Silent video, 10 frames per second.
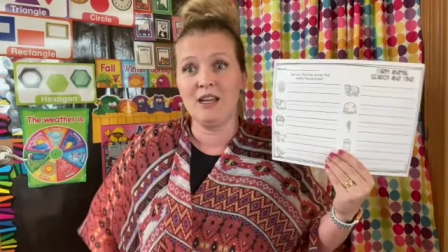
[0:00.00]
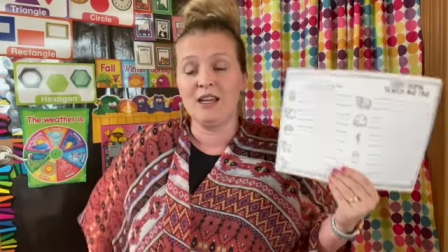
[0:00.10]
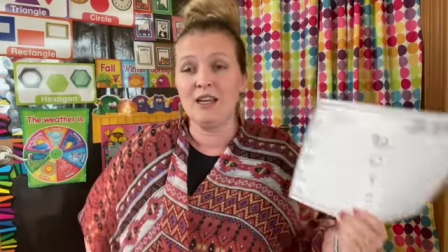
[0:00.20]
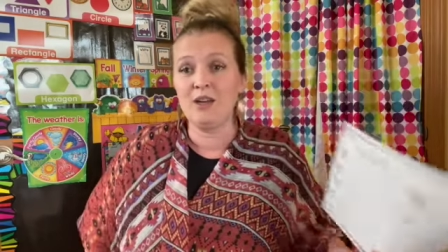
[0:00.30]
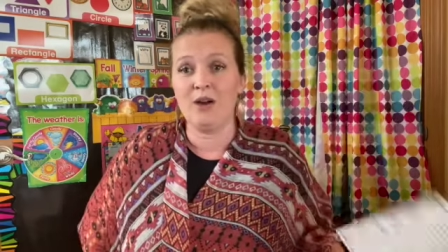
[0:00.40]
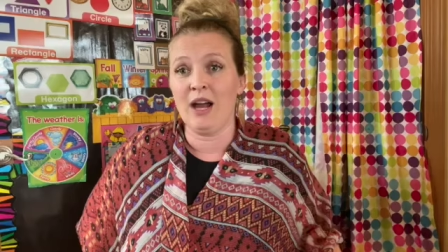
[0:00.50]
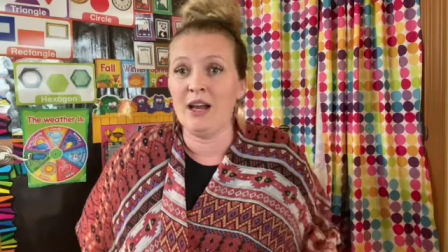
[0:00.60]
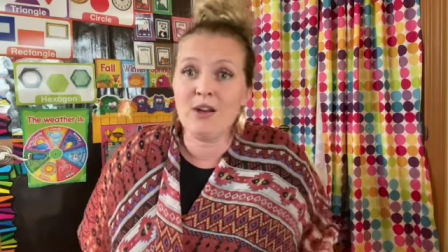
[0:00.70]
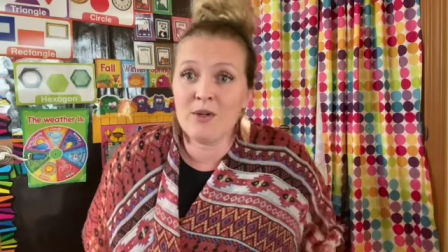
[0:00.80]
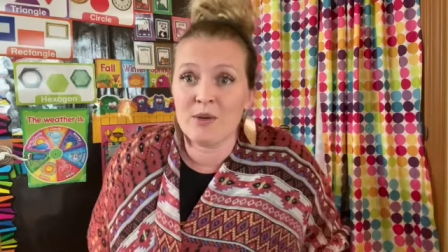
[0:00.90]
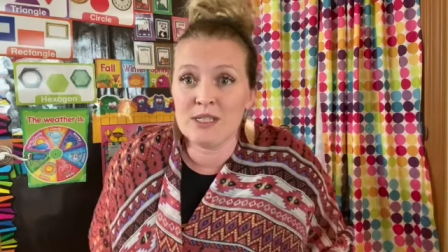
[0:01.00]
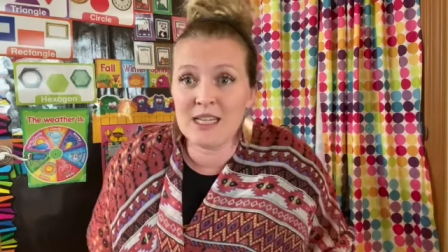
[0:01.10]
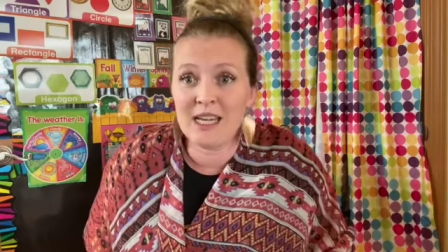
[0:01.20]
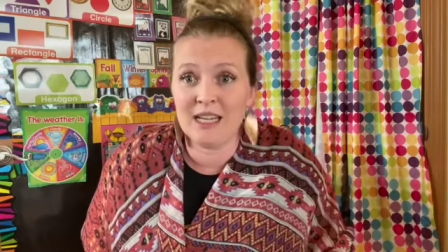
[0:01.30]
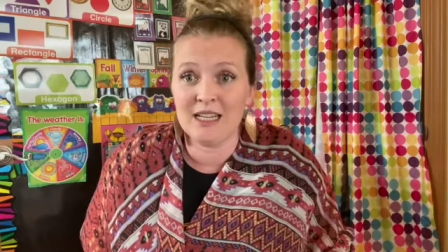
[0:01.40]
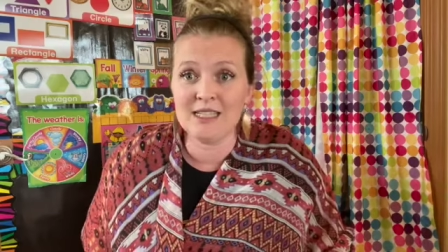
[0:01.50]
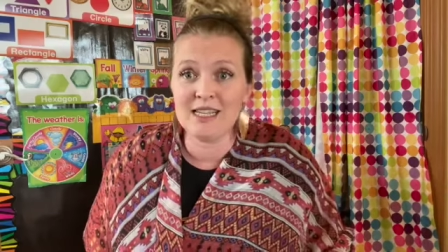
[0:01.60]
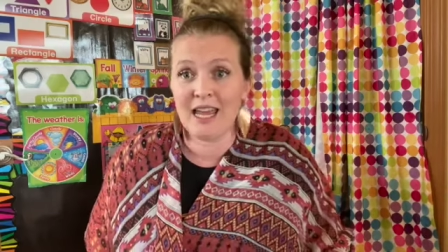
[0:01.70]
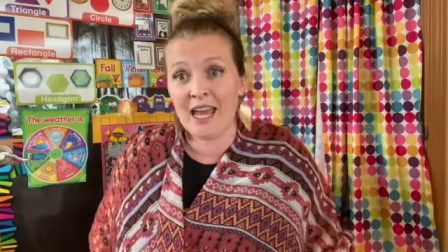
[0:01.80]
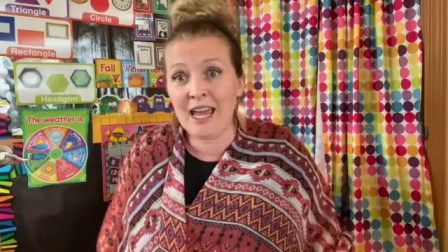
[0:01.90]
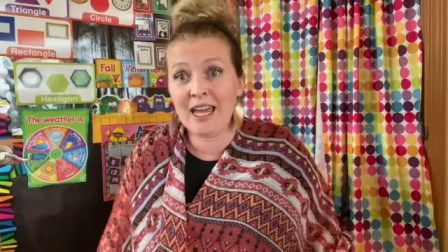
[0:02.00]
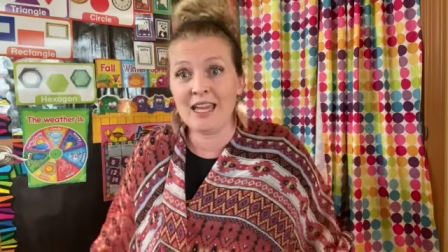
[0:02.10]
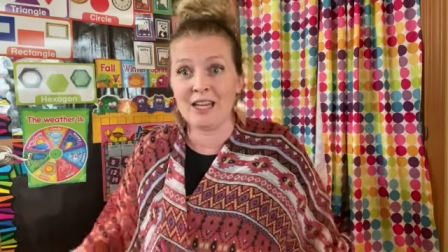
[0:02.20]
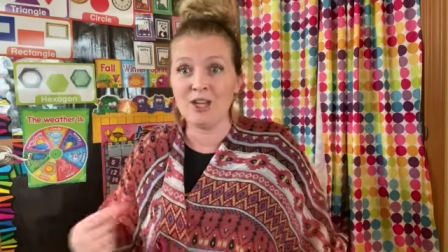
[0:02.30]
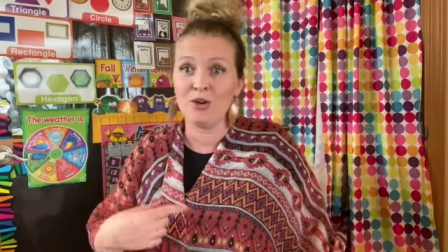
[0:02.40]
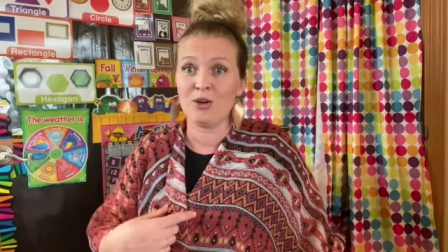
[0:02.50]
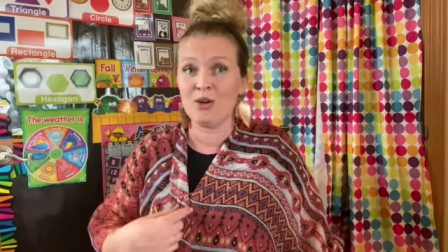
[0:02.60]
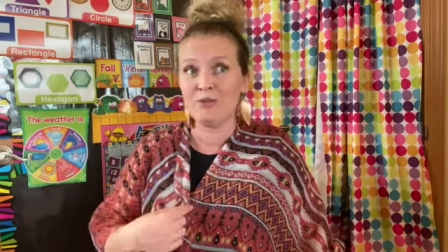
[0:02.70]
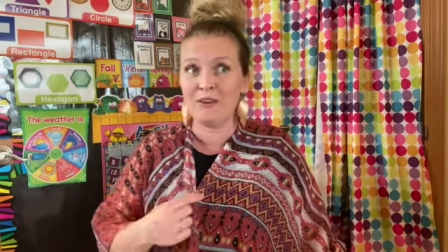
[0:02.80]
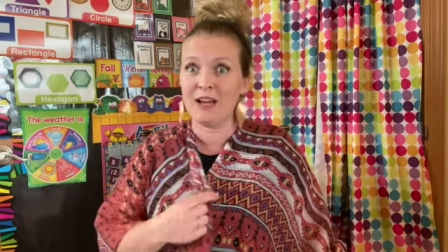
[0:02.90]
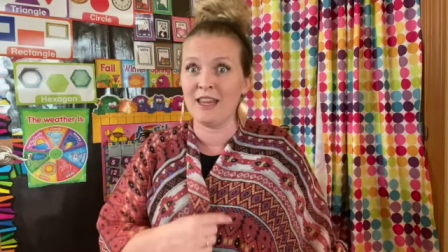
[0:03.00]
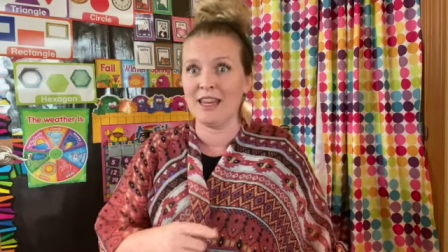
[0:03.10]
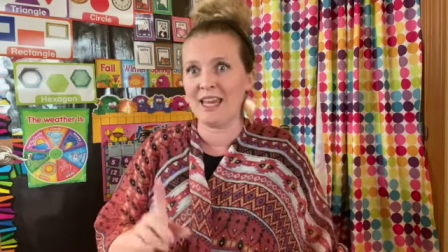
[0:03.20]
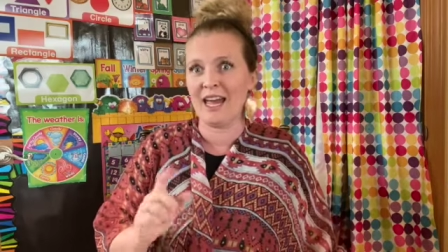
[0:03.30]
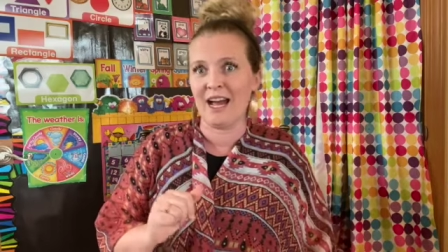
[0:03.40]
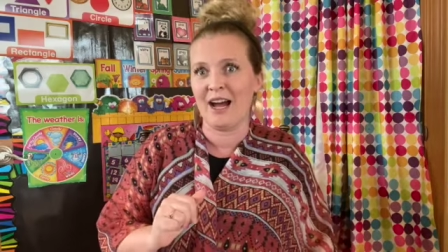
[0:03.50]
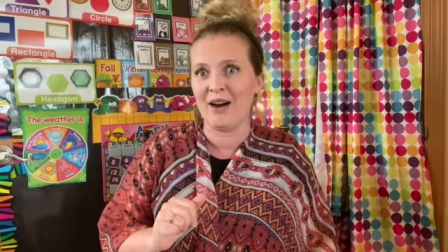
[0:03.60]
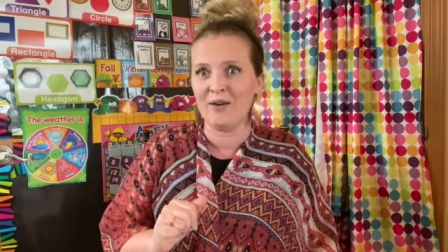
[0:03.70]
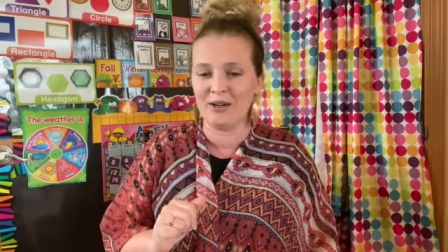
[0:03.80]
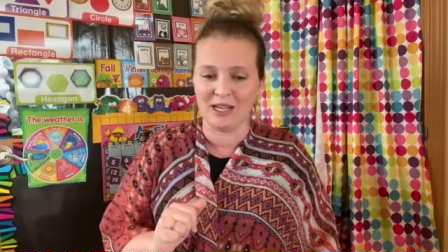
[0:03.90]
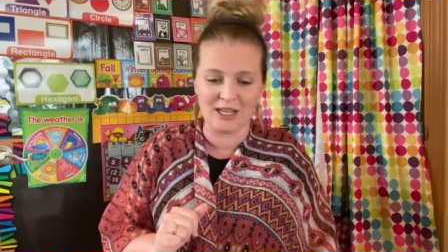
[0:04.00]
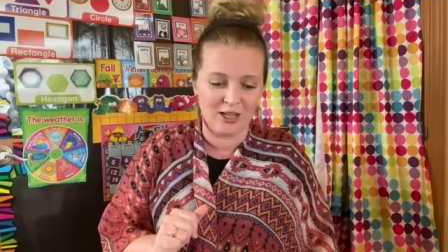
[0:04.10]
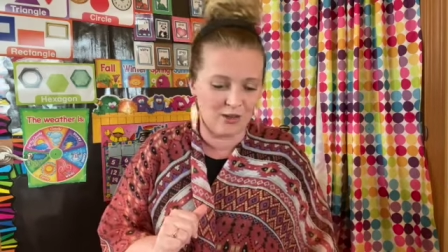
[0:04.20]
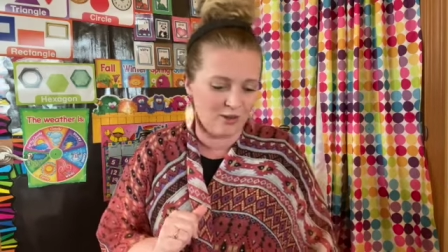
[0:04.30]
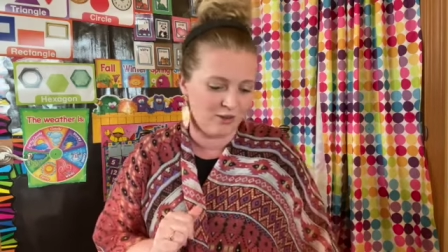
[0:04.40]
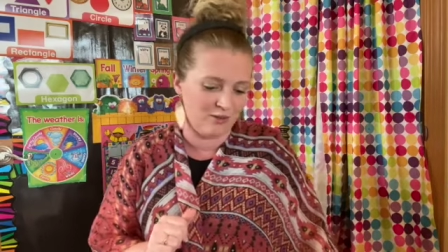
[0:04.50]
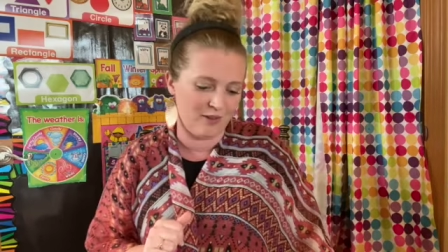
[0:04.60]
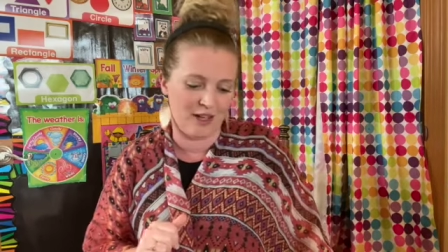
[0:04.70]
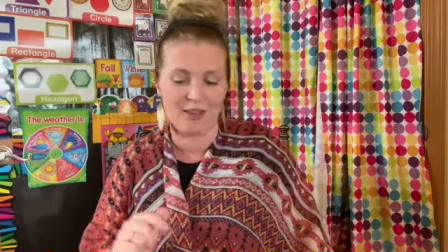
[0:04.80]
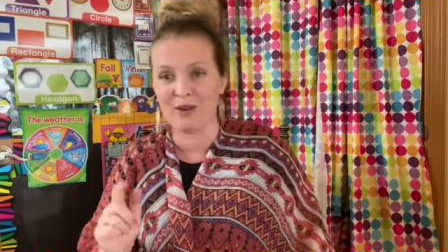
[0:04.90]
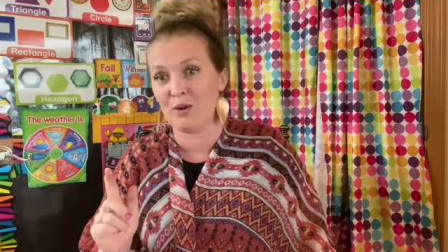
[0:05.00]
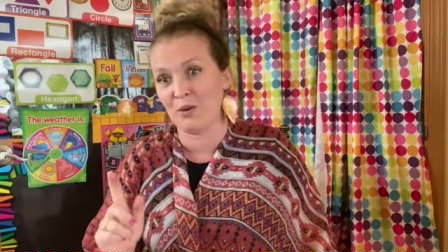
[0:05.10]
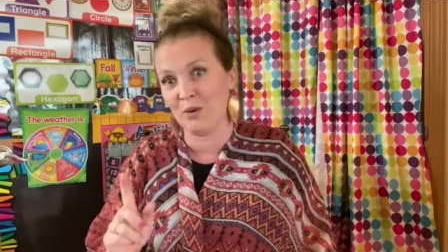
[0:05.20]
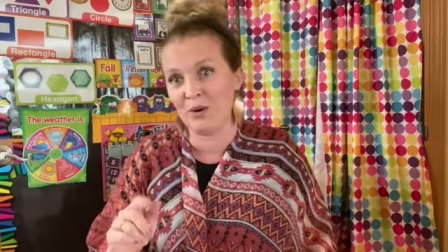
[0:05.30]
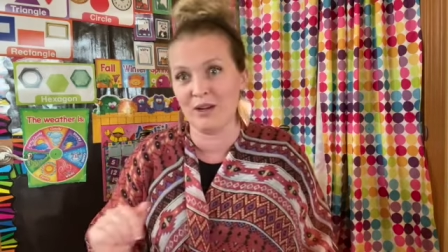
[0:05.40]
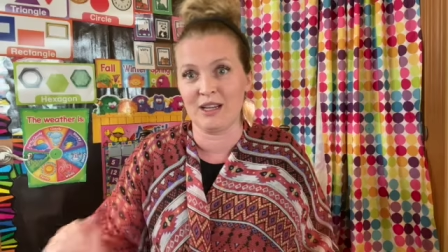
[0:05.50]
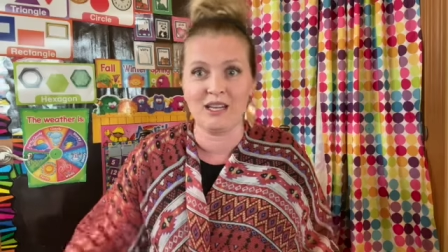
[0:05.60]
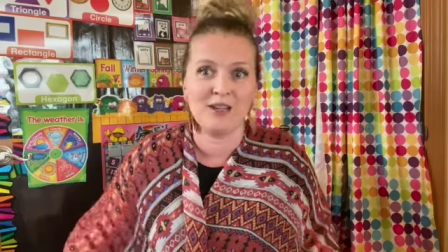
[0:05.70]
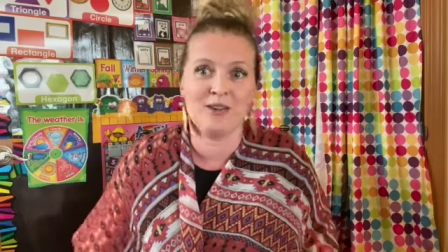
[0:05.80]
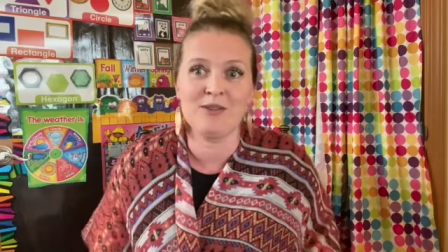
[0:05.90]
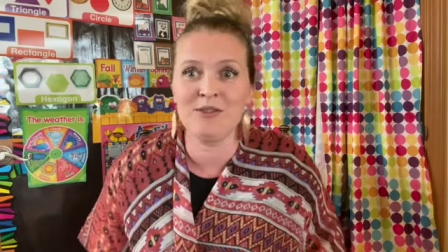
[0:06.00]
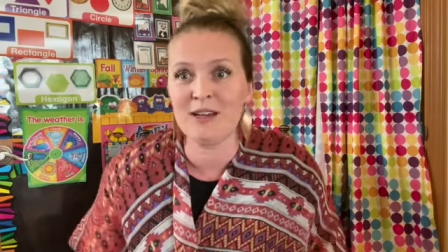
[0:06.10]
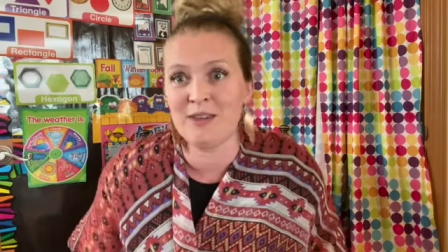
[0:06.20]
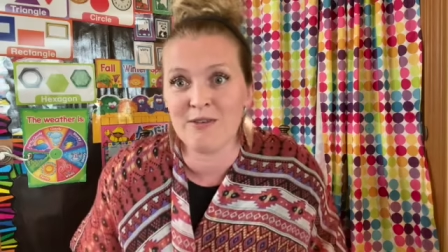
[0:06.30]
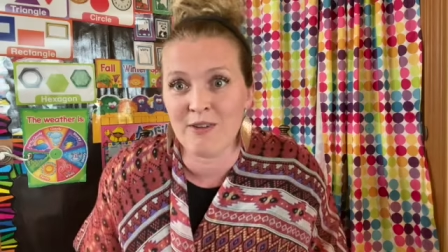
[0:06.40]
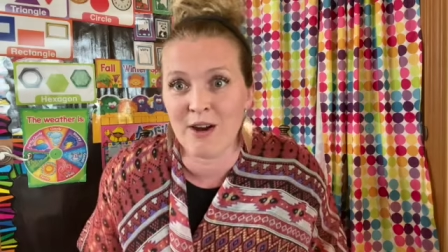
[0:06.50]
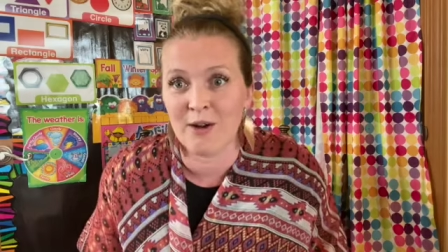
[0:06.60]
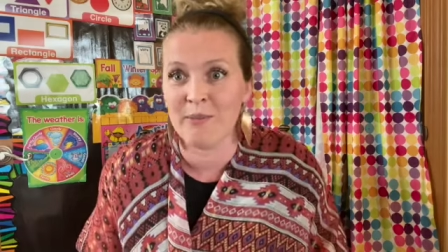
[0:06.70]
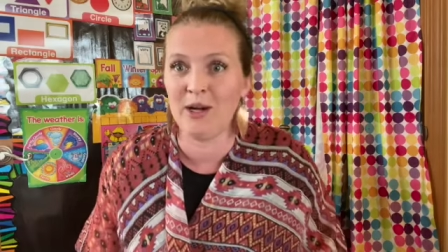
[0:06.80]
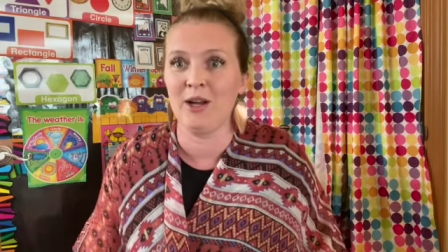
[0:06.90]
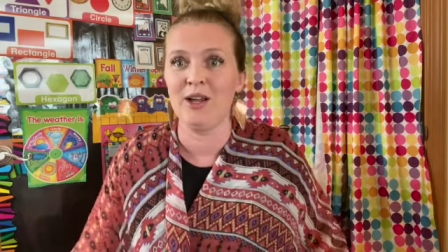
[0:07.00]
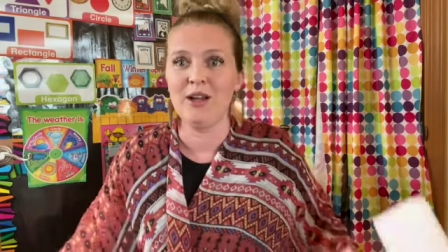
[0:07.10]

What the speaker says: hide all the words again and say, hey, can you go find the cow? Or can you go find the corn? Can you go find the farmer?